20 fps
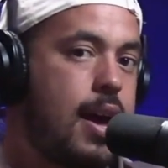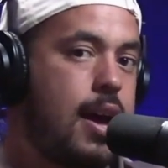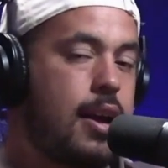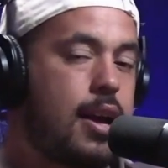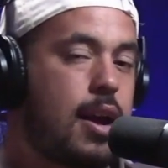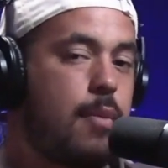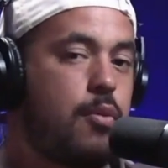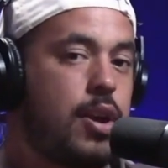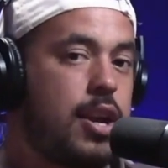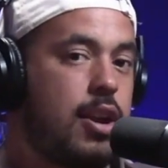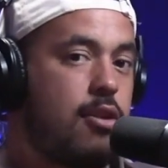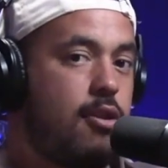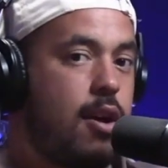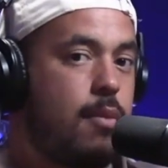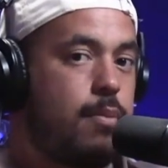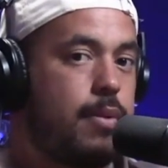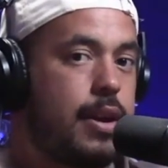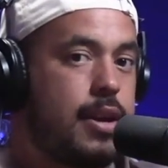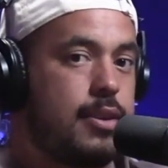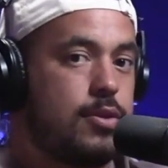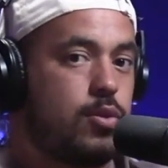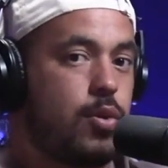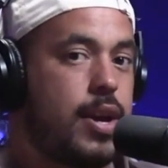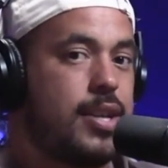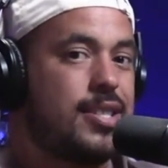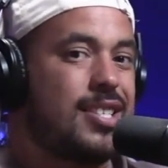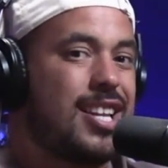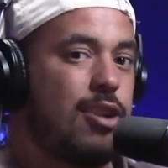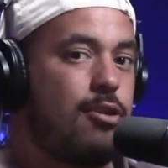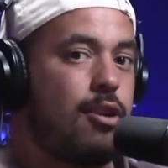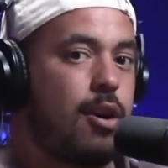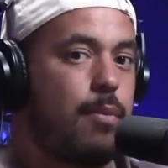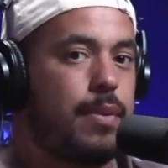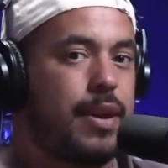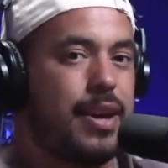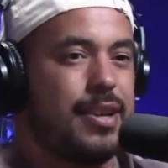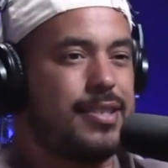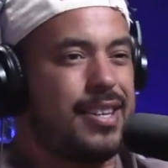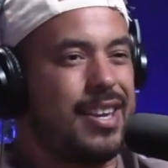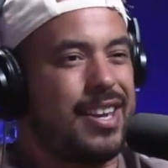a couple NRL players or
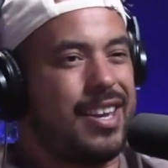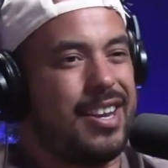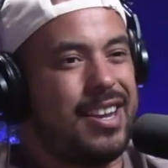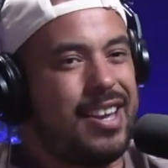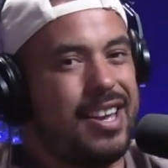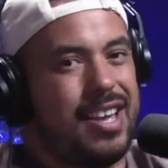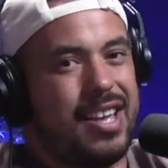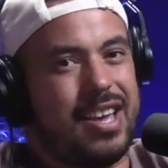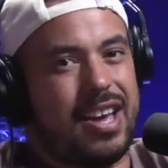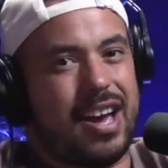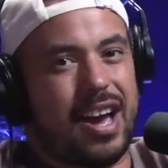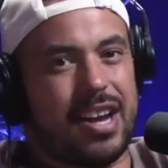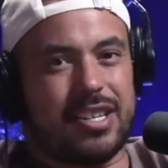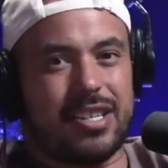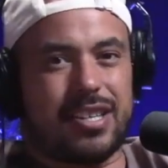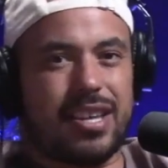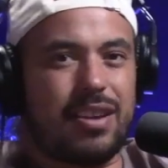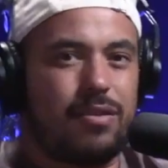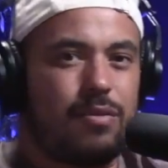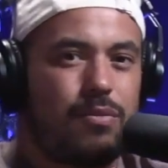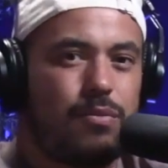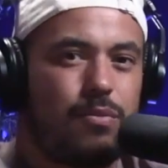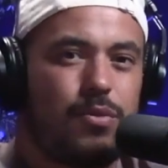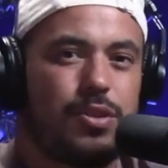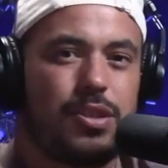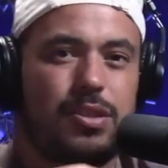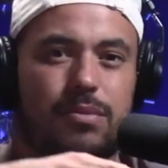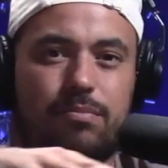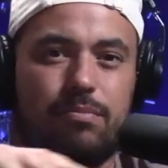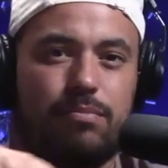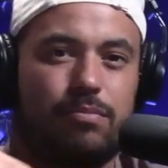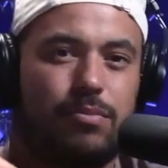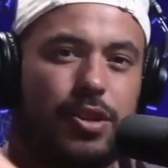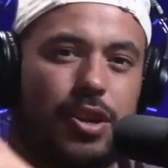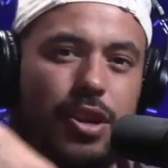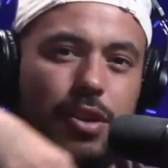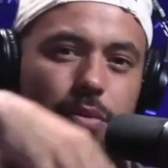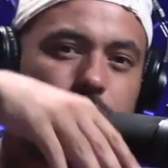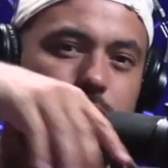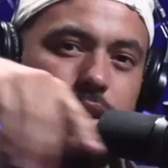ex-NRL players again, I just think we just,
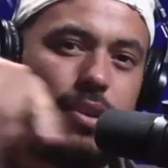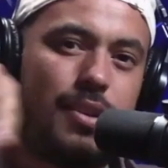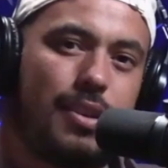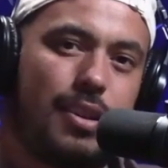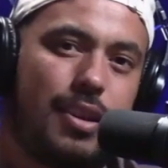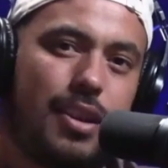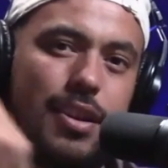you know what,